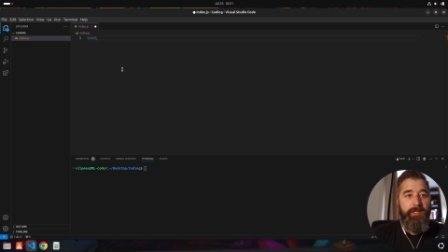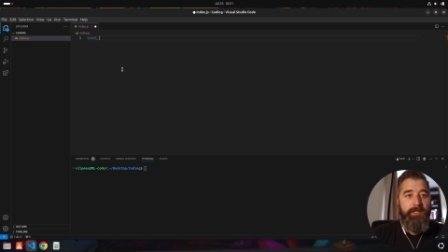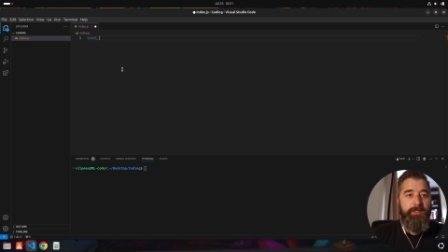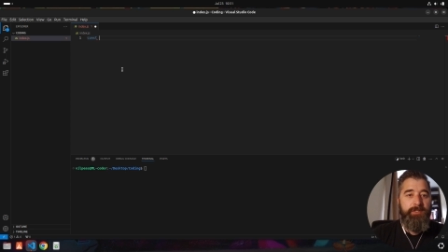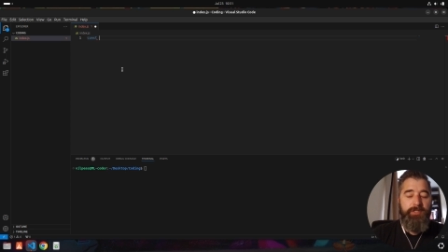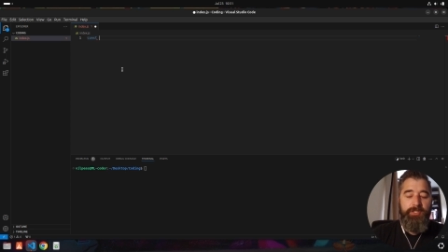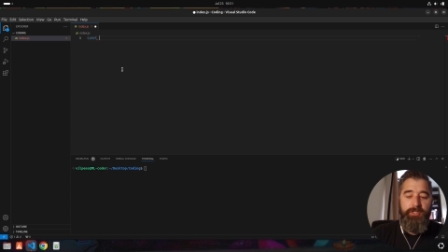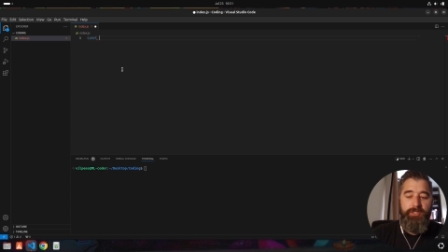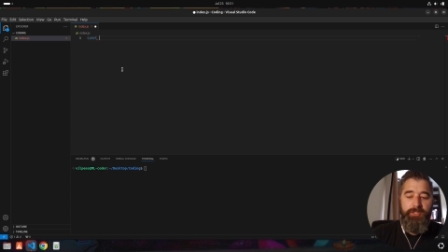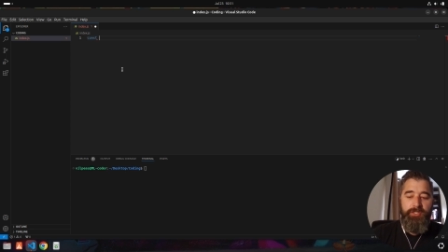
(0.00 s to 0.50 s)

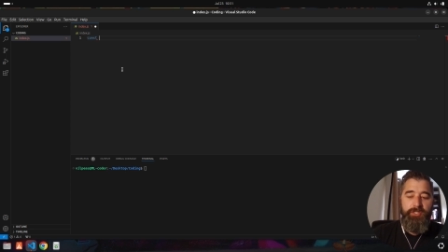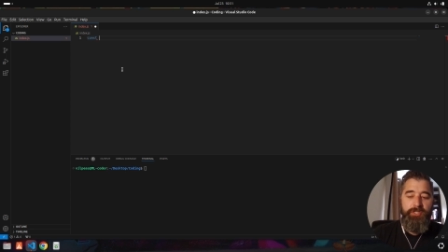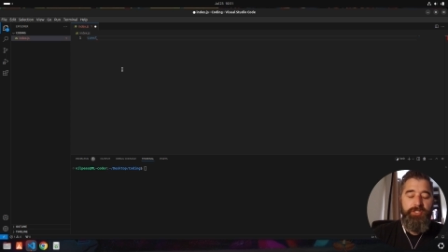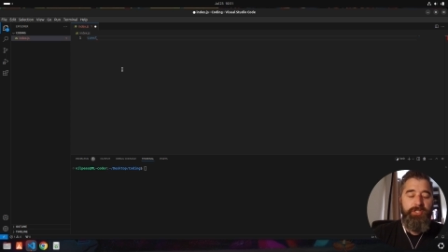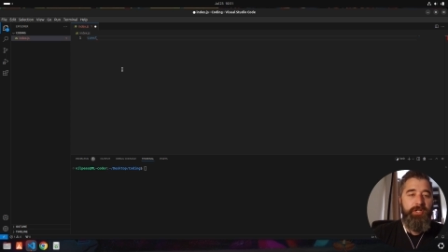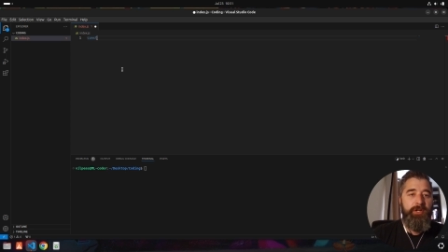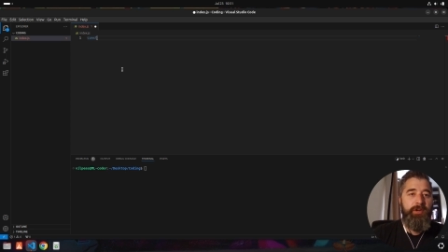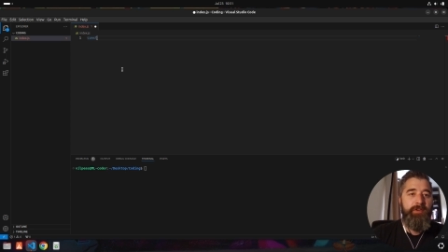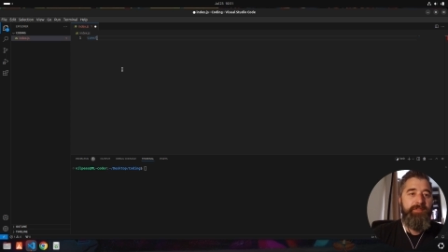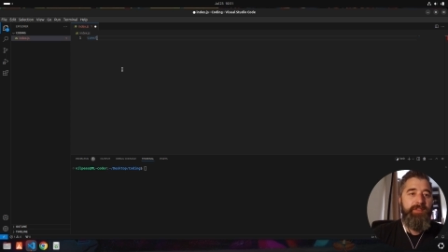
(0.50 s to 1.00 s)
Just to
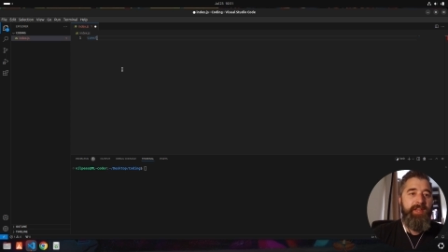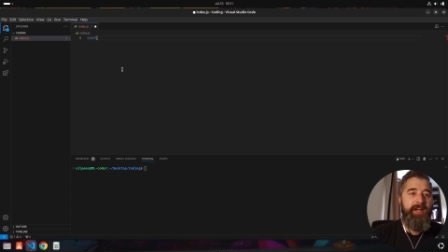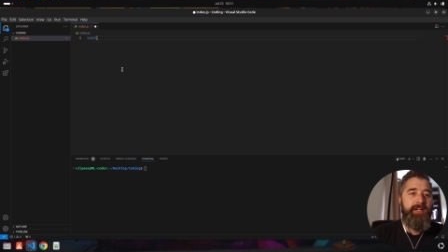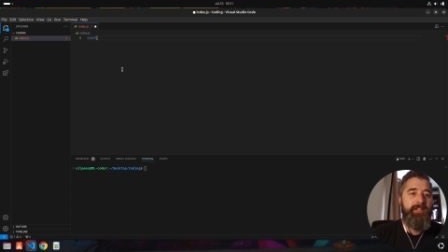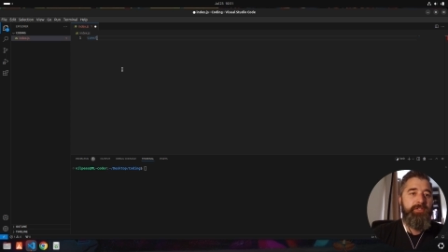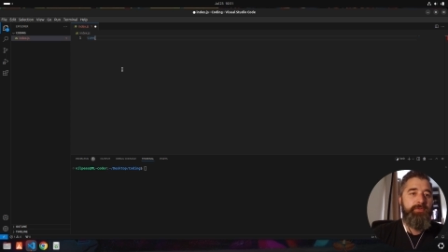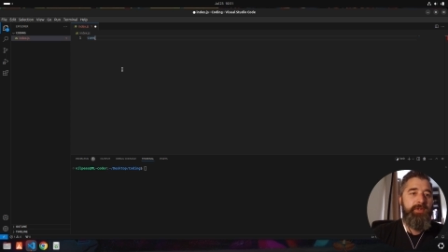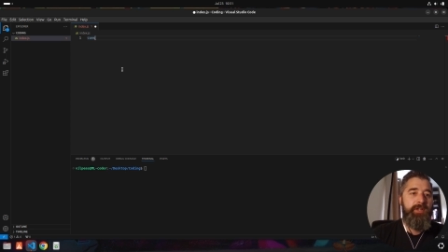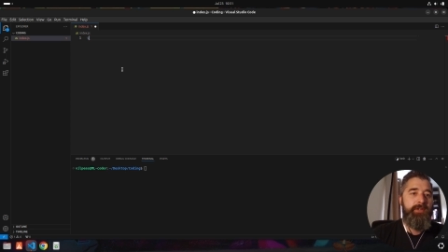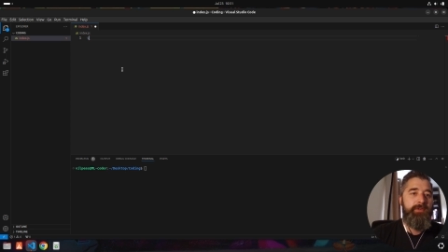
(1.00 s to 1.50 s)
go over that as
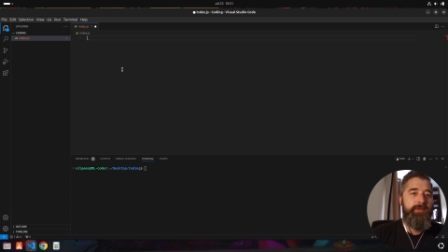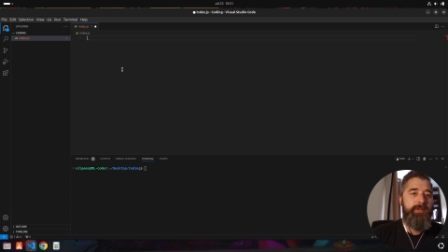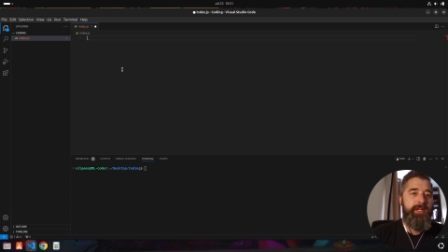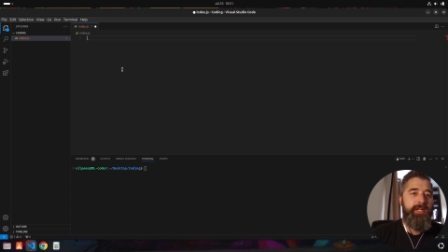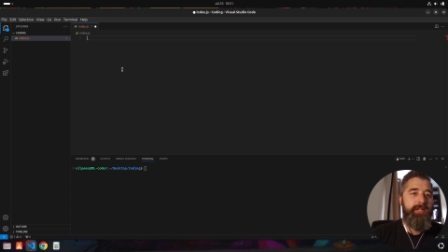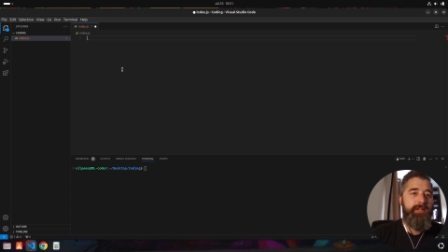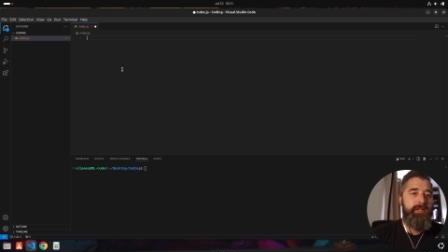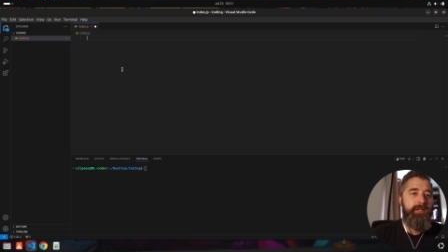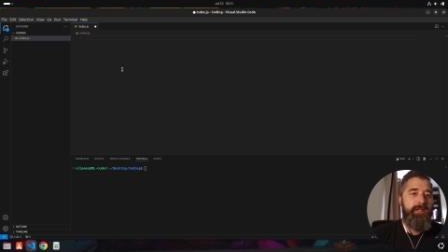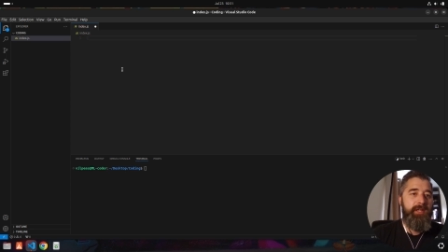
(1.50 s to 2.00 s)
well.
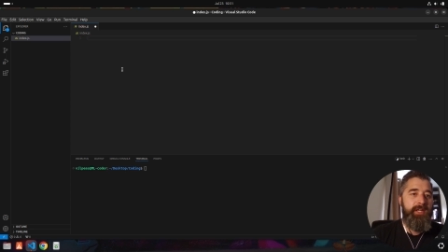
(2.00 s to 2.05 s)
In